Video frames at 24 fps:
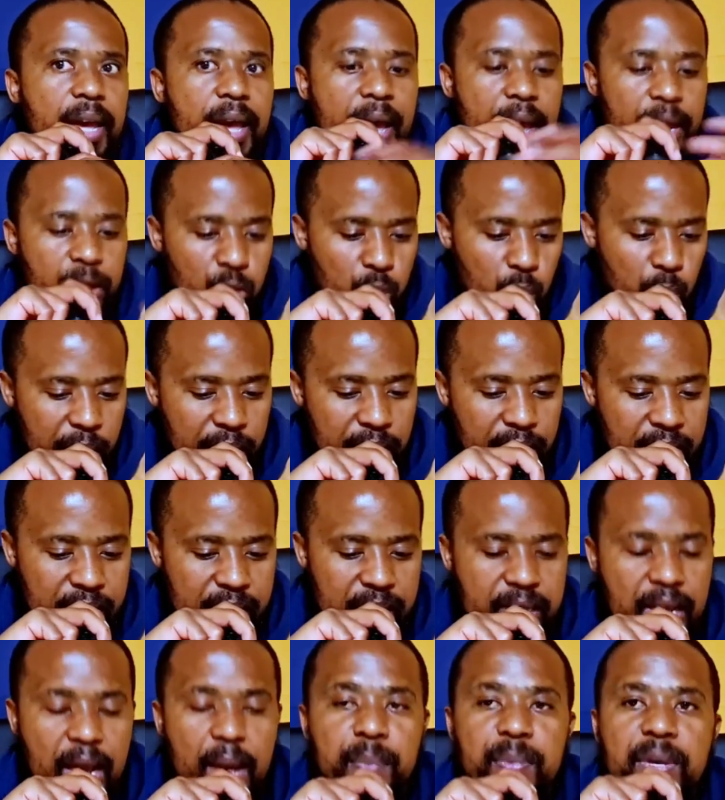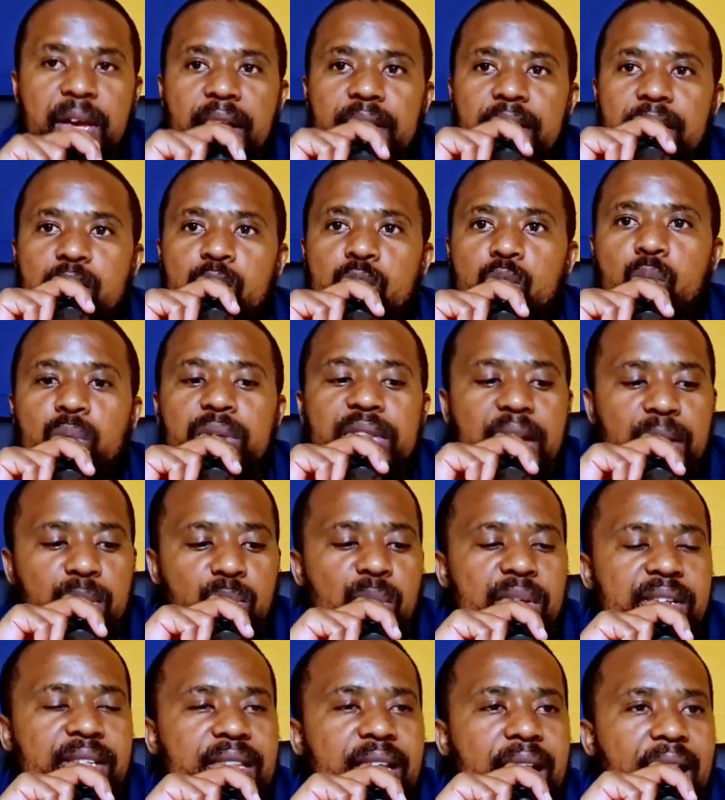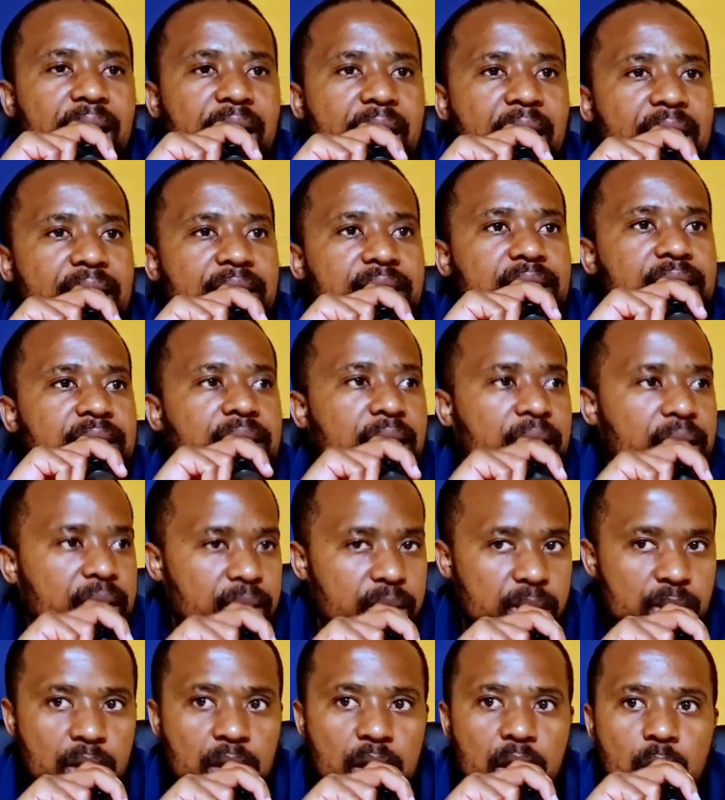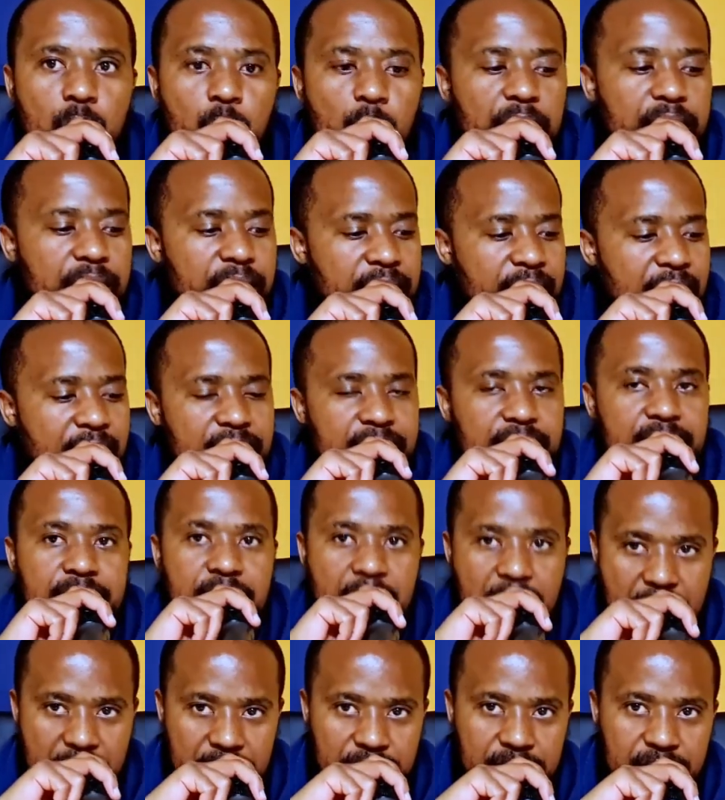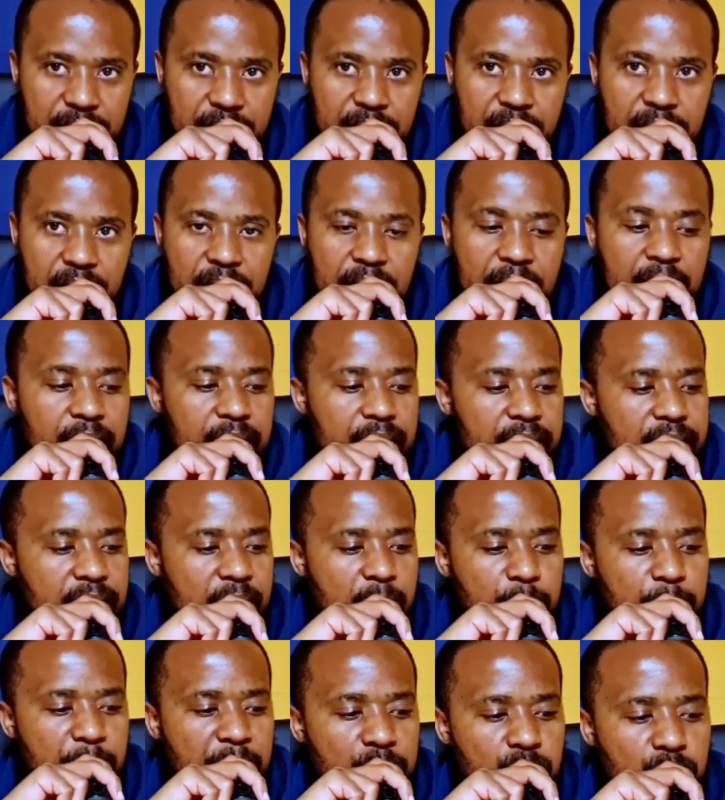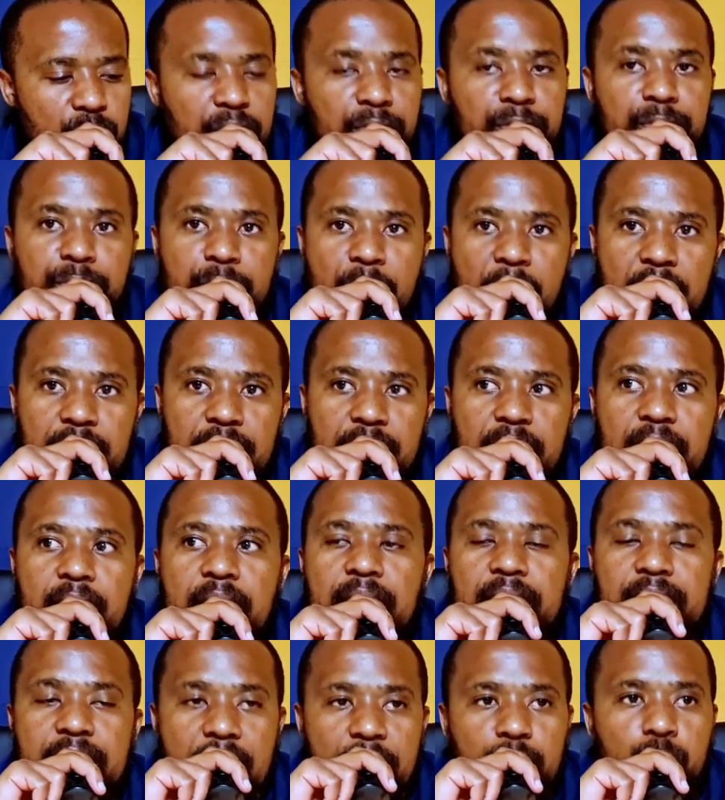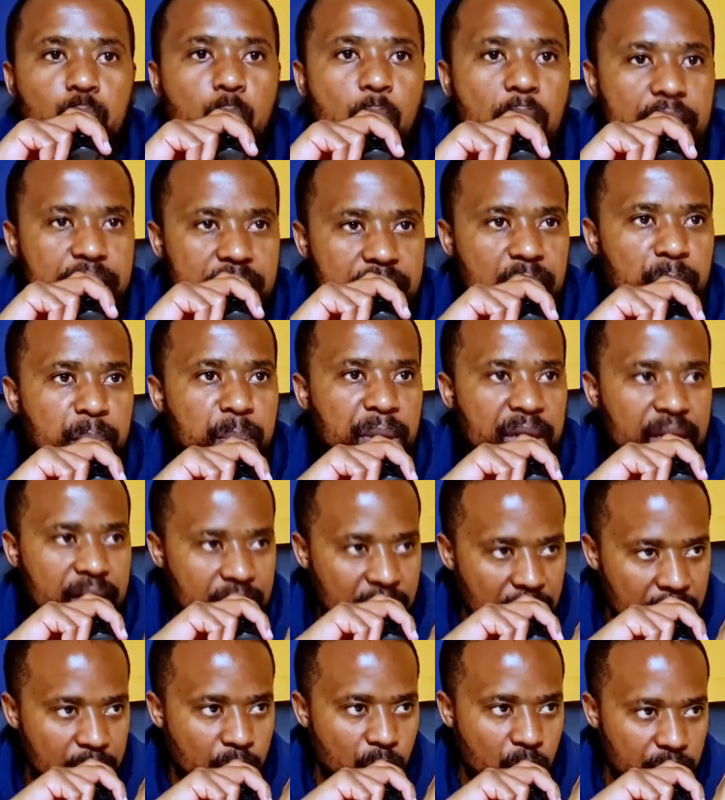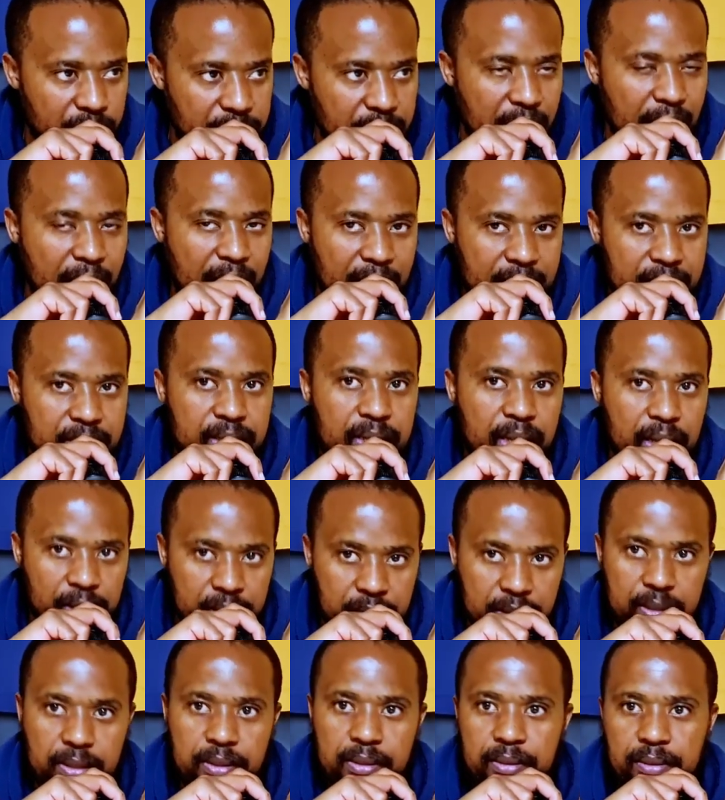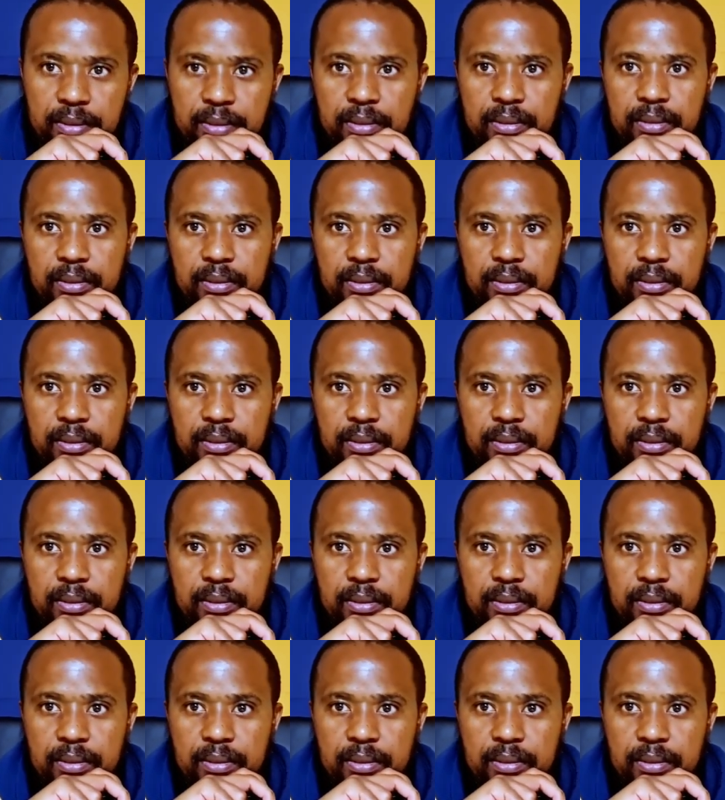And during his time, he understood that was the last days. When Christ died, and returned back to the Father, that was the beginning of the last days.